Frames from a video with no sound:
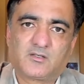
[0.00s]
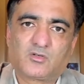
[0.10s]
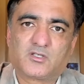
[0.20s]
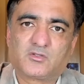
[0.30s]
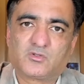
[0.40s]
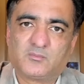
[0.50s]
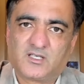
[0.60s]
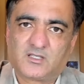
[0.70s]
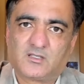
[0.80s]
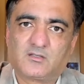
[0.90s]
according to the
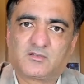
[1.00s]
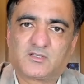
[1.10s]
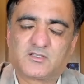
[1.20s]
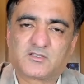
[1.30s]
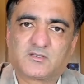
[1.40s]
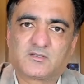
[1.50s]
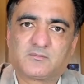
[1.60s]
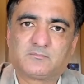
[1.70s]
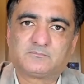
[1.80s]
medical researchers.